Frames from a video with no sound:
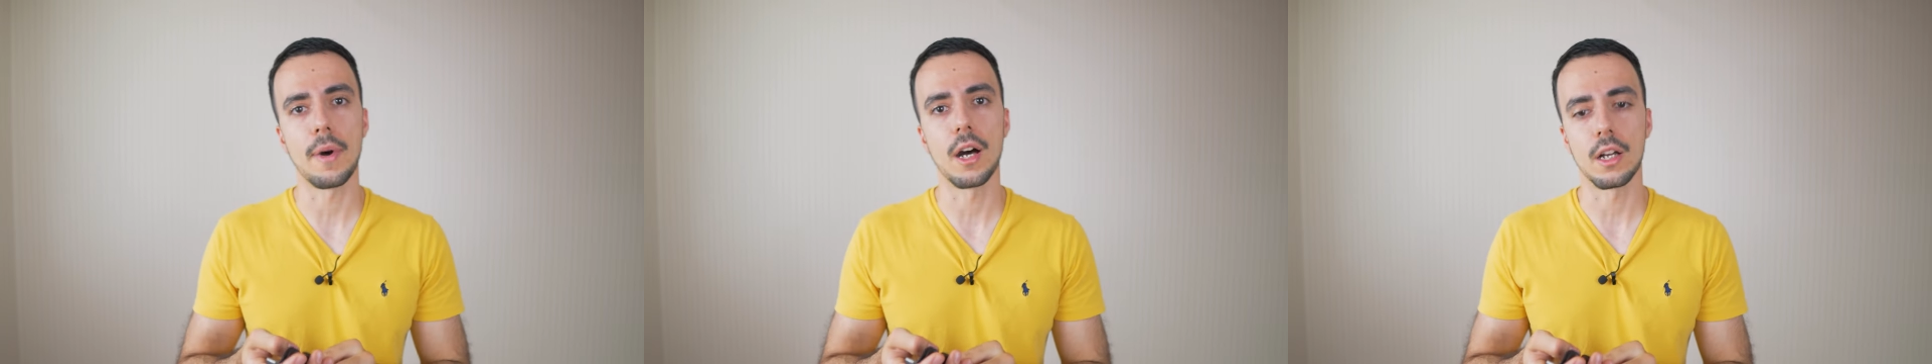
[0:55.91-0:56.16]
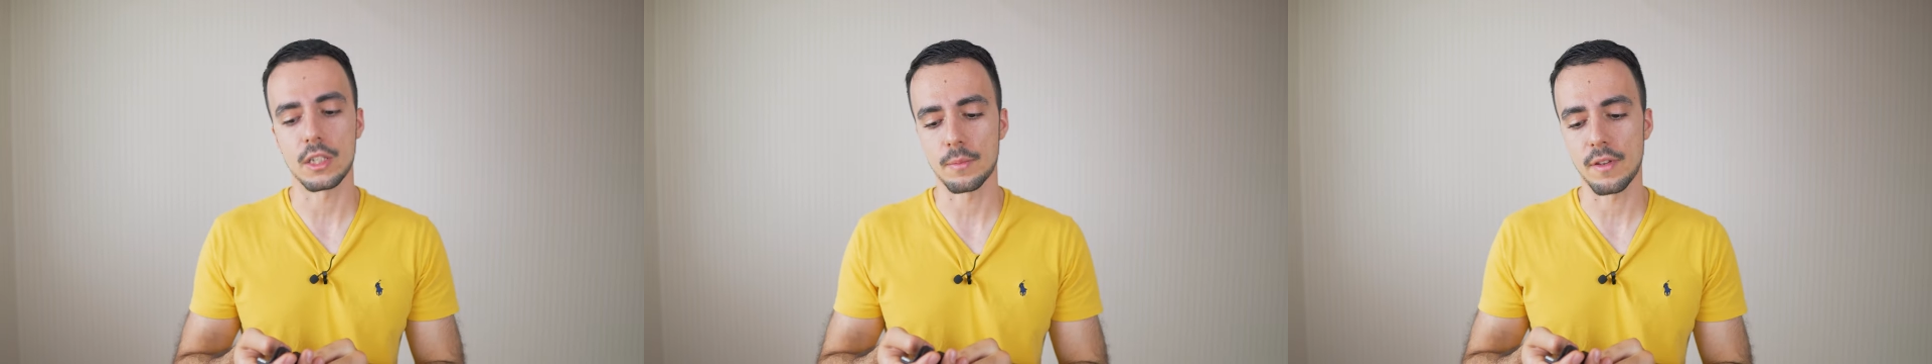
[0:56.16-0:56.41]

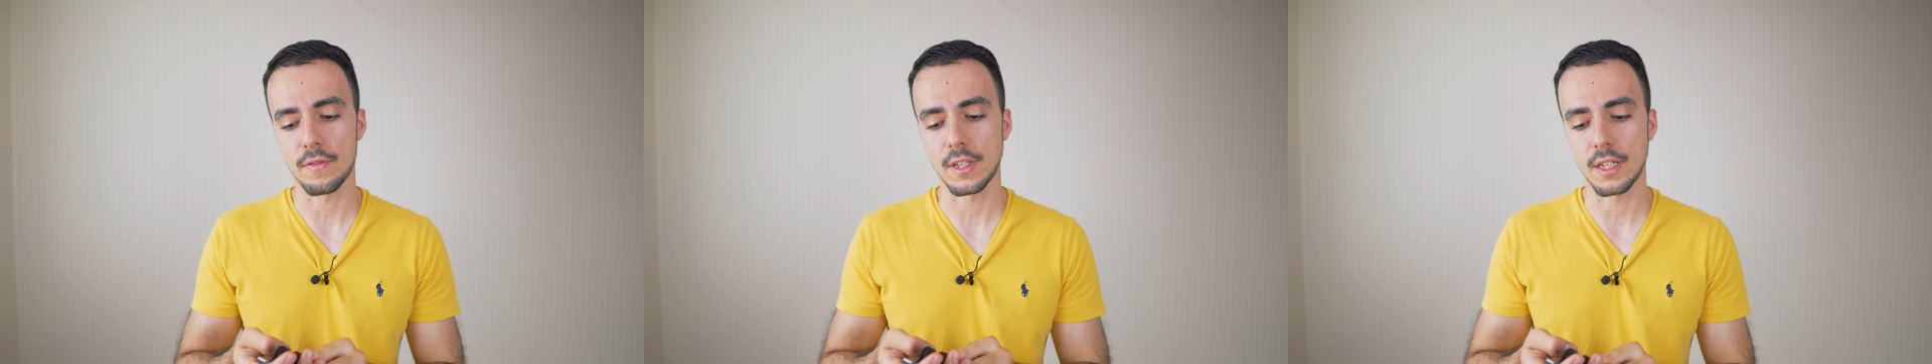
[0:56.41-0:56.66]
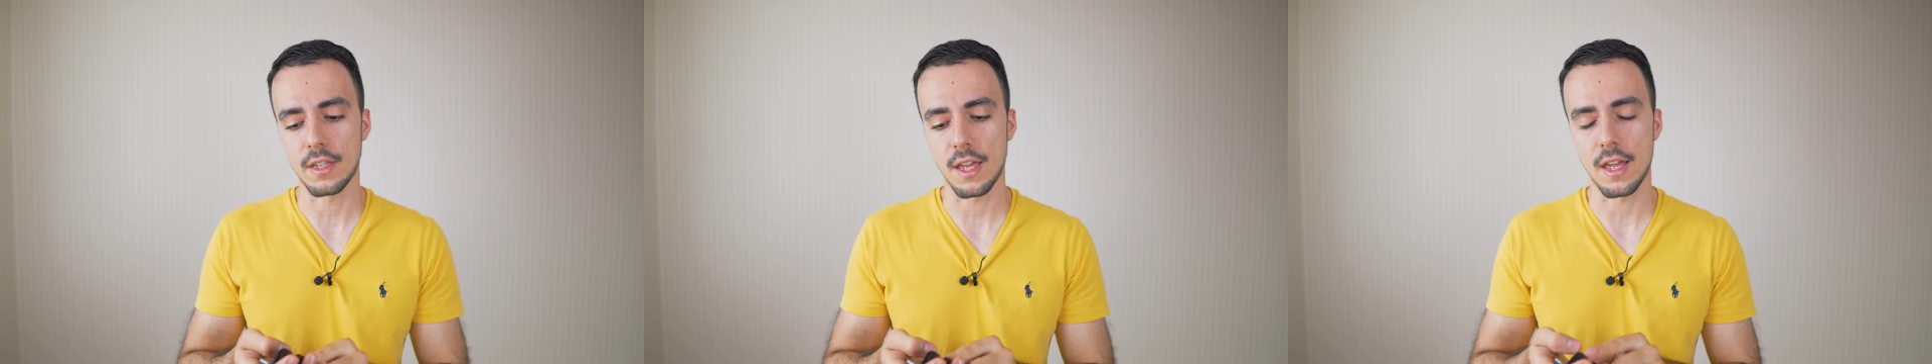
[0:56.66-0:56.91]
past my
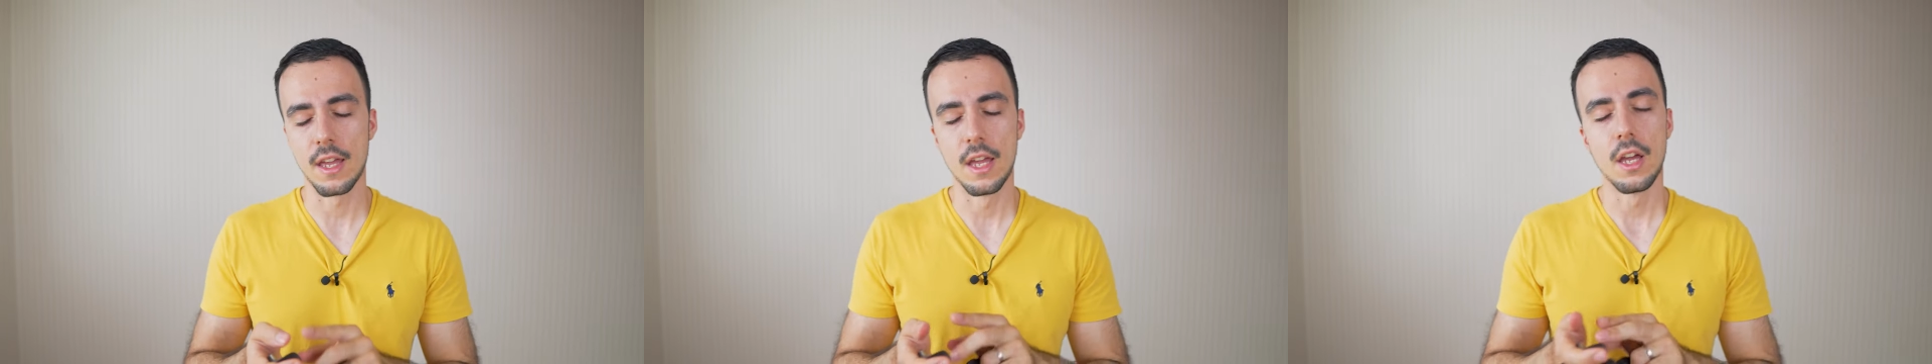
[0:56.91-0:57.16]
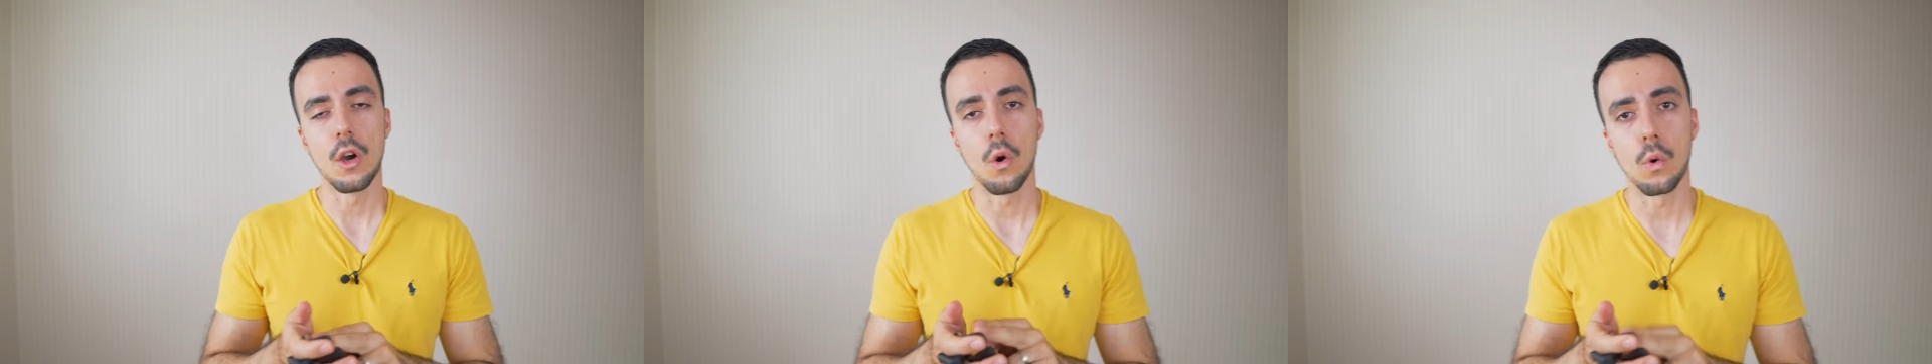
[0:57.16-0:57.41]
finger there.
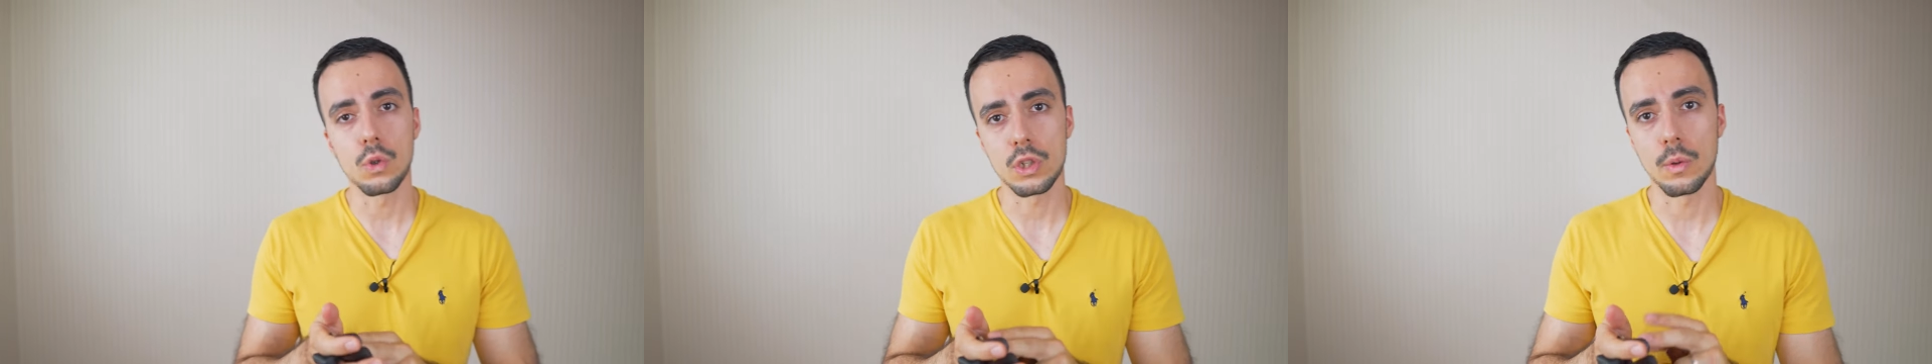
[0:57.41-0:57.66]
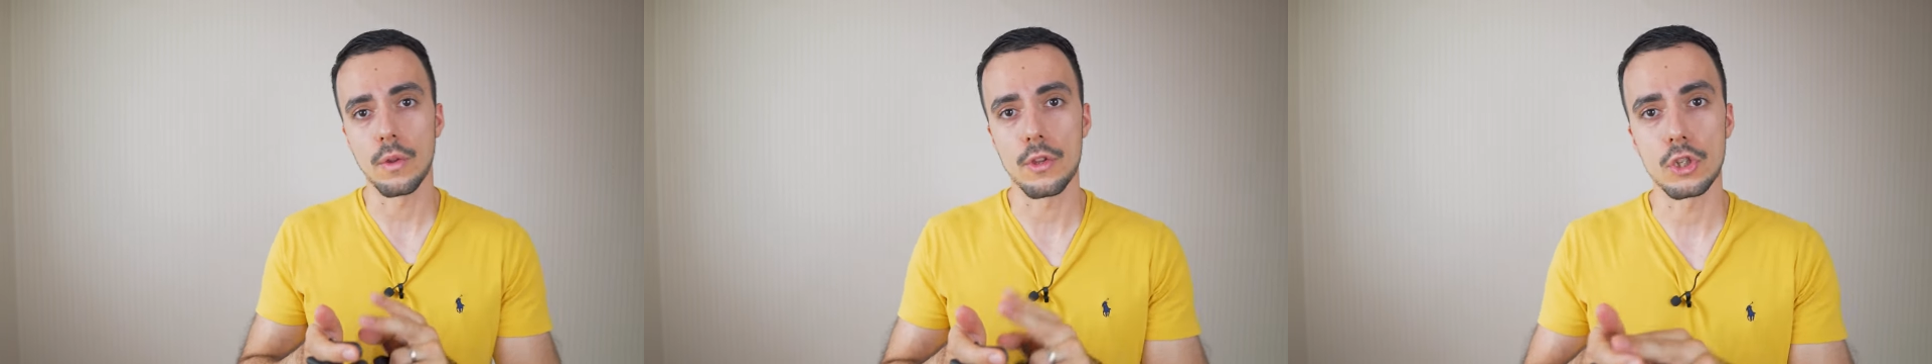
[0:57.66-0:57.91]

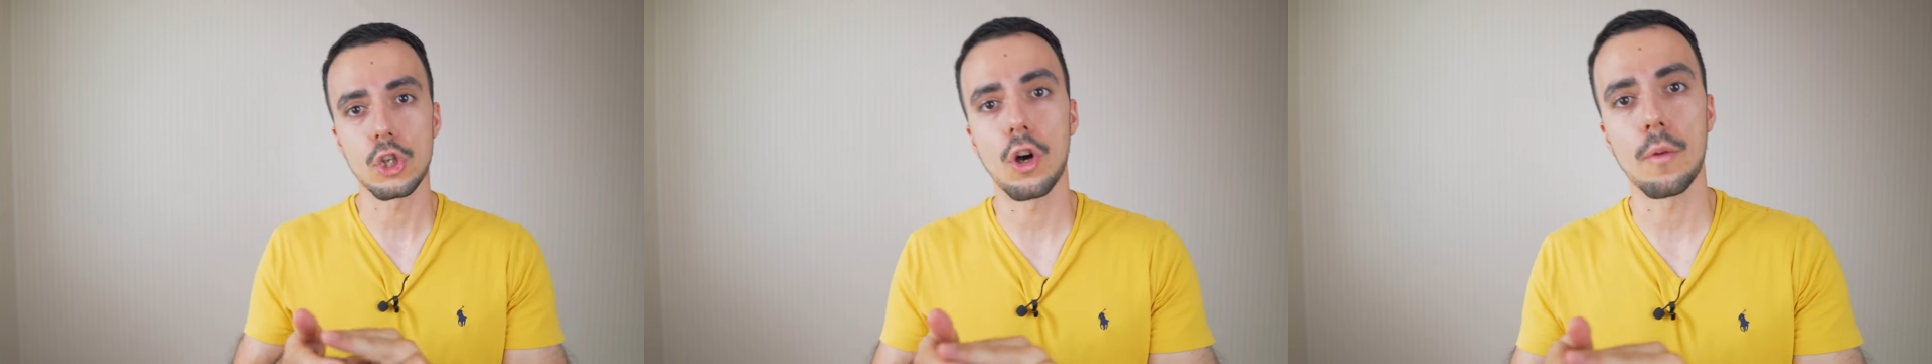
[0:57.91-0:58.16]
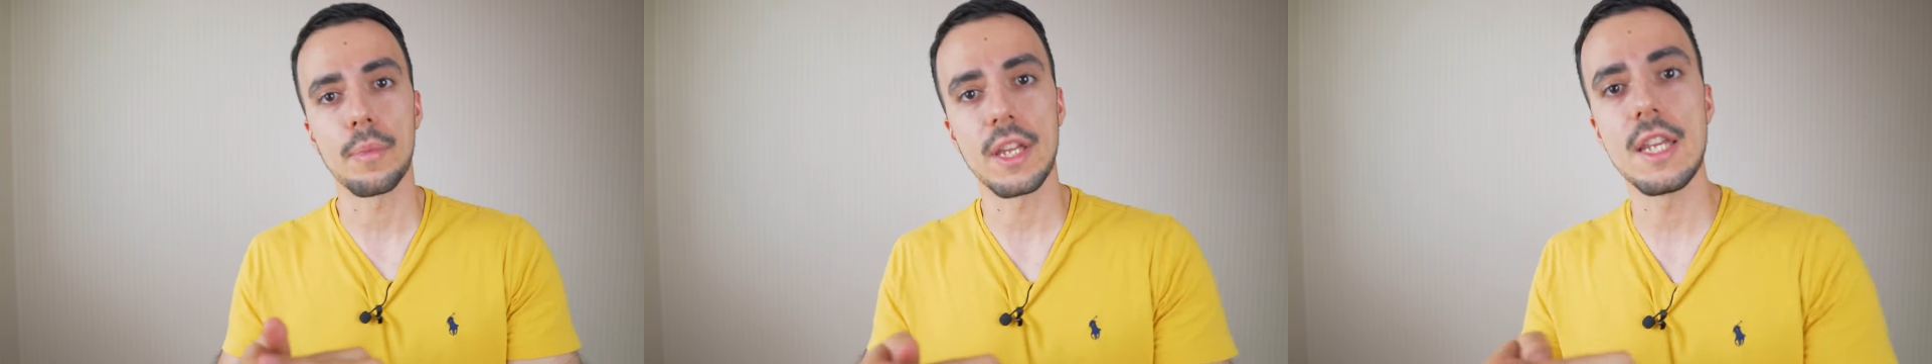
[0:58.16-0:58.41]
Also on the
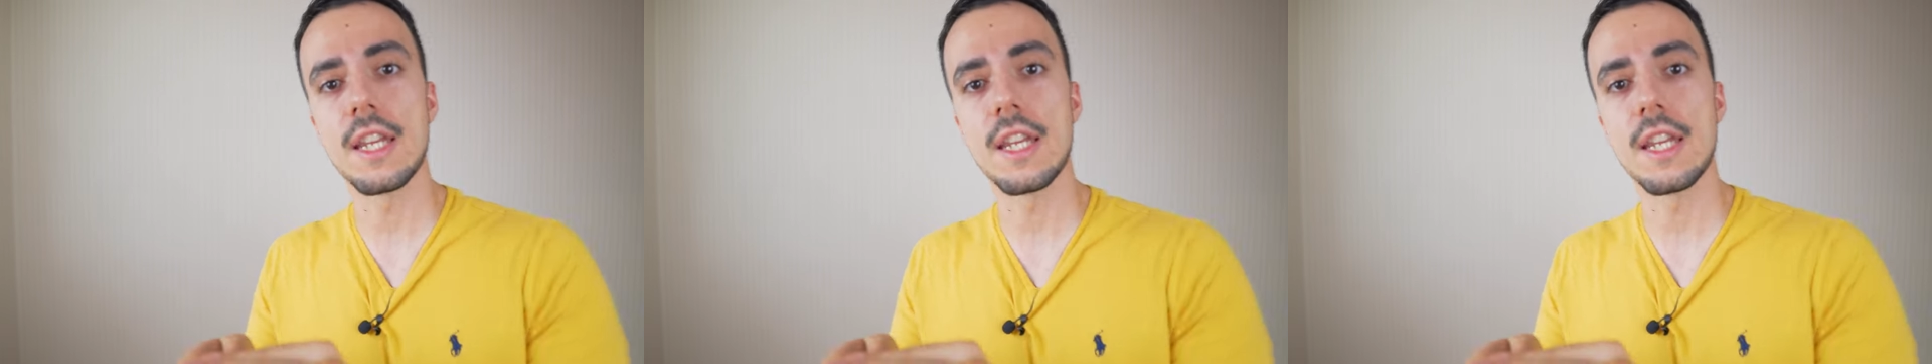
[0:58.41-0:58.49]
top